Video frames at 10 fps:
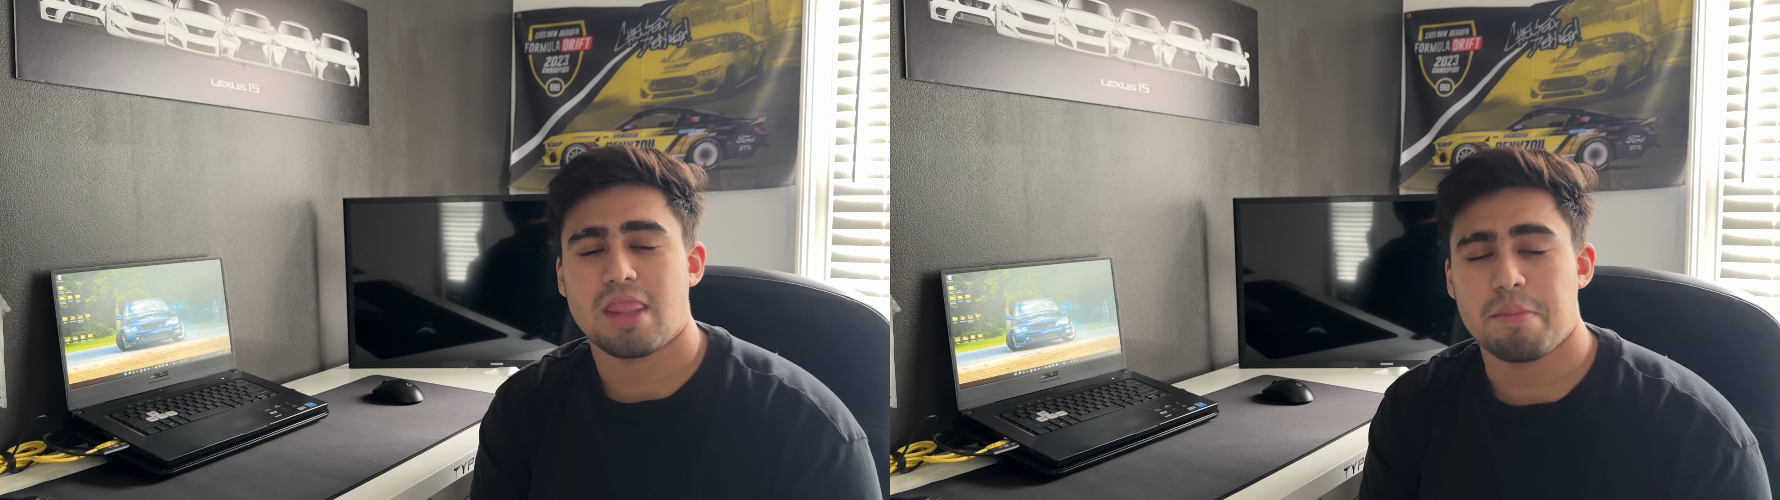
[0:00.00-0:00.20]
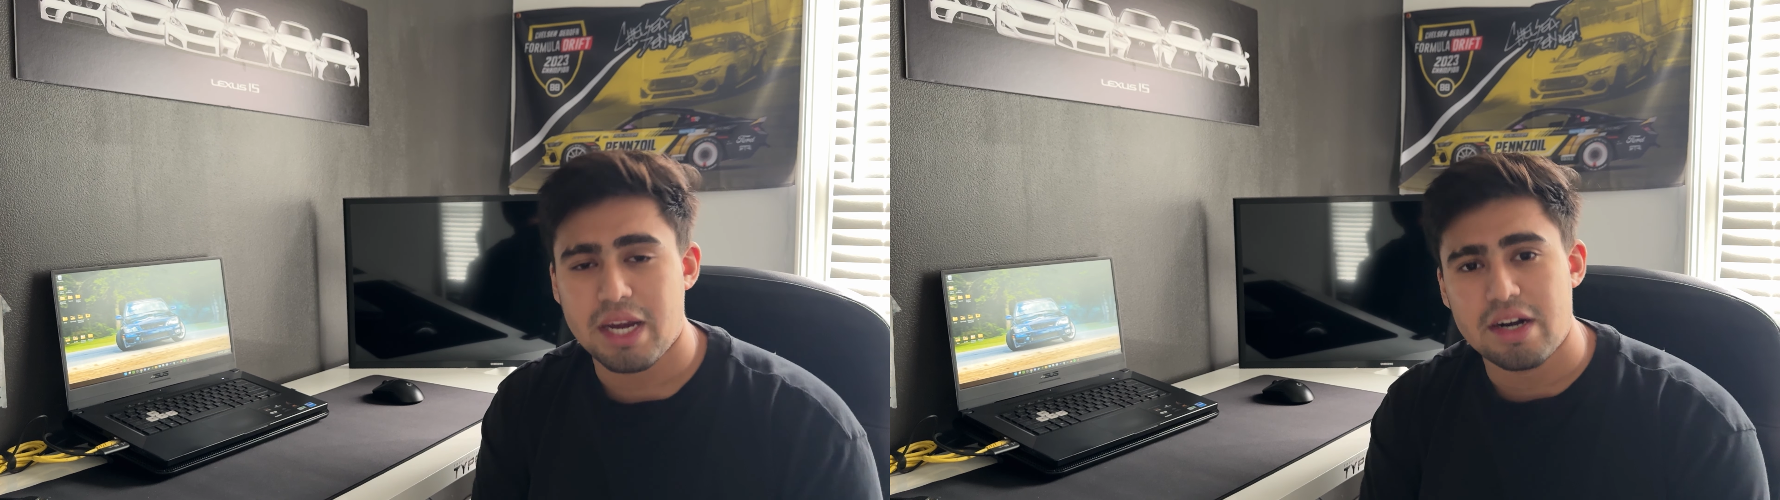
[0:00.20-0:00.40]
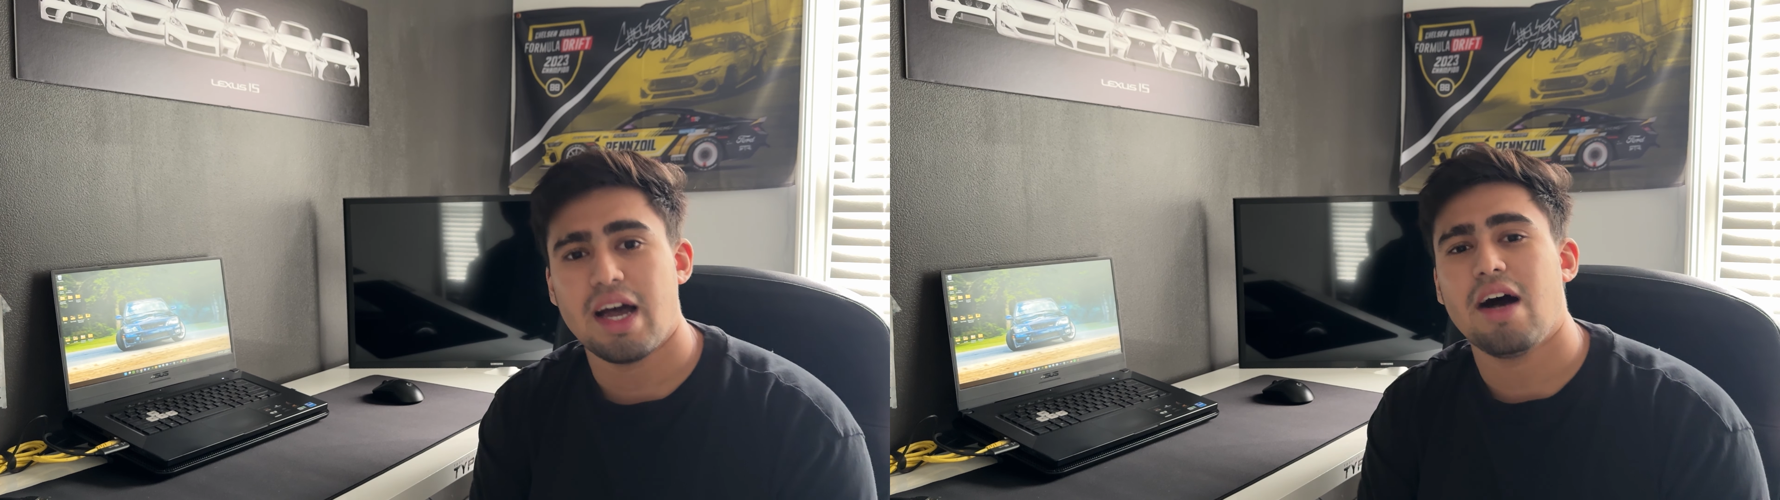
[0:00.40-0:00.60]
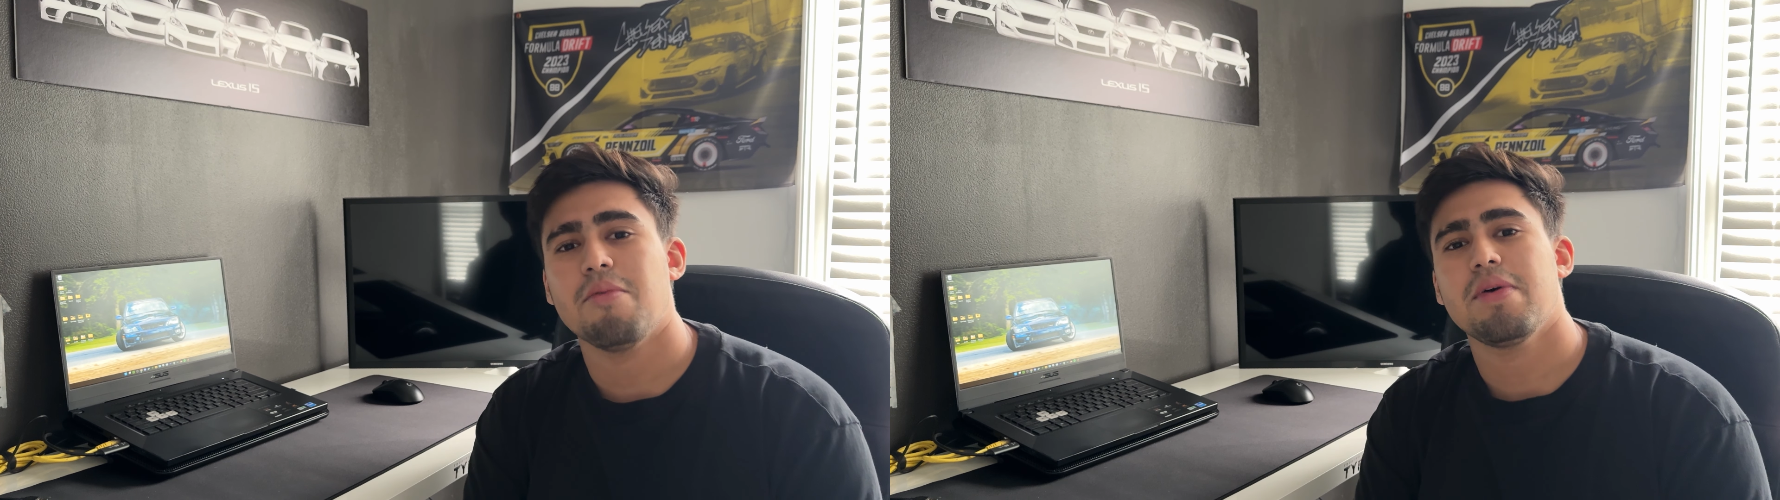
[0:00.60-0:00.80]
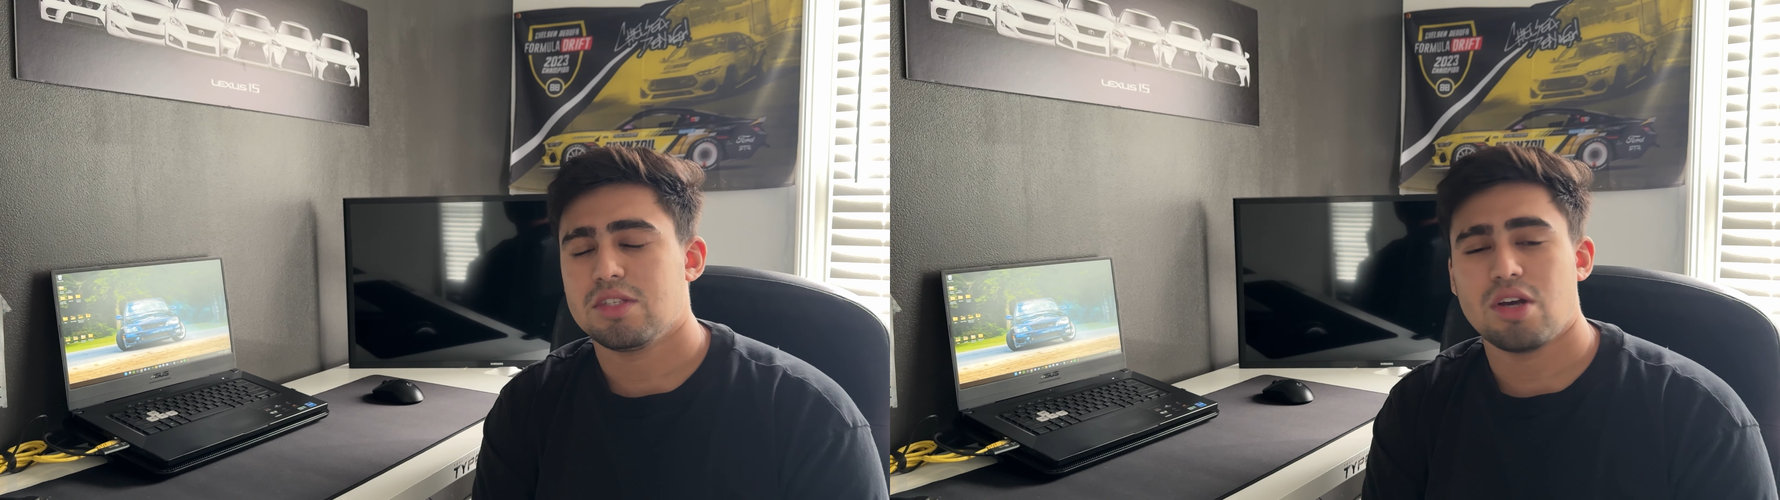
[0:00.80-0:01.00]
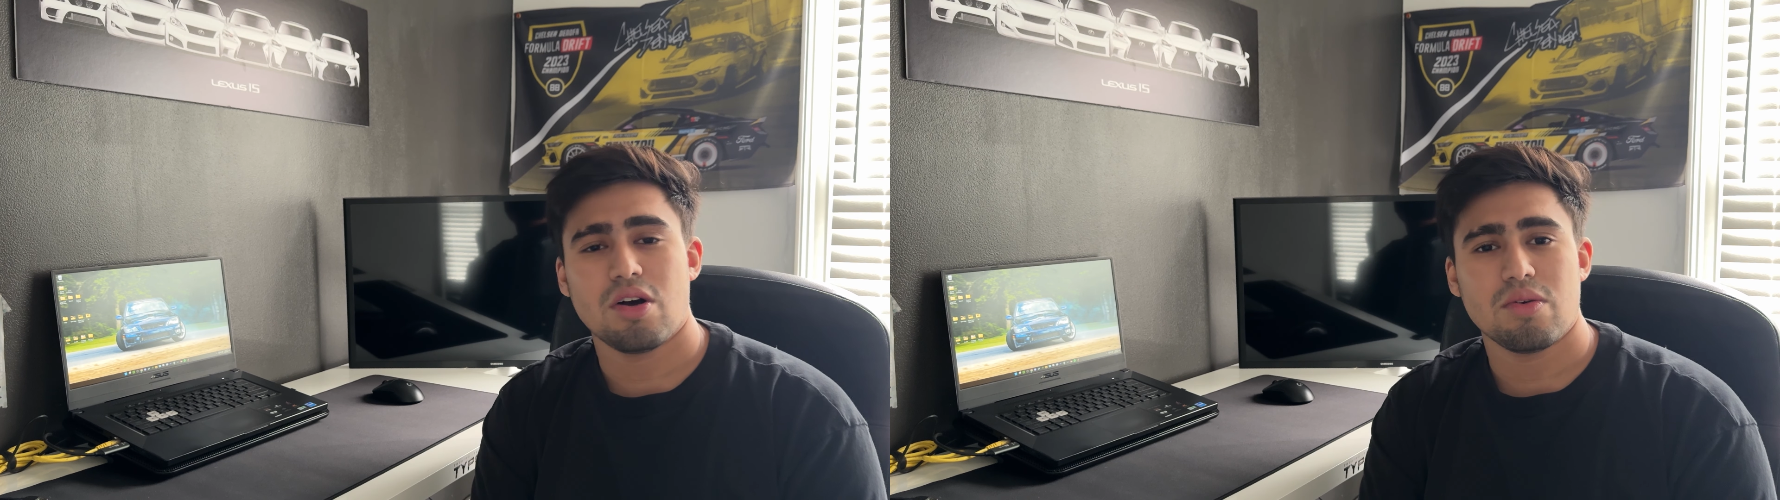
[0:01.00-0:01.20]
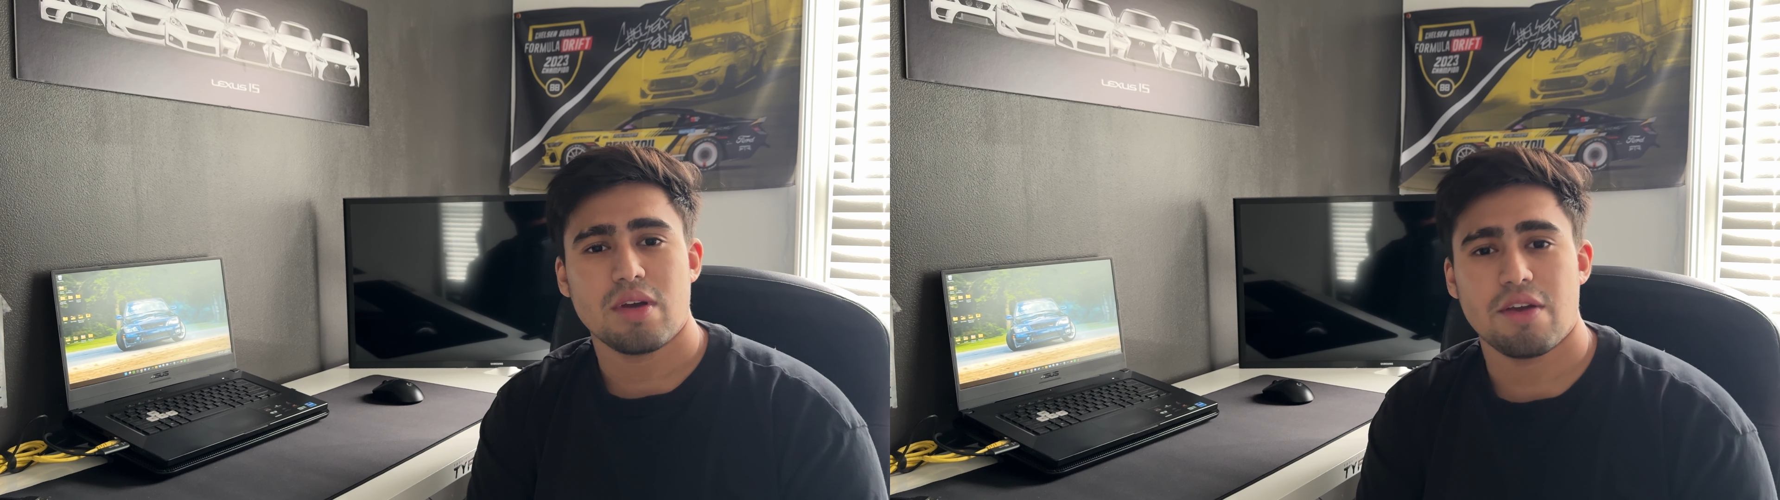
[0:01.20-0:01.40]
I'm here to help. So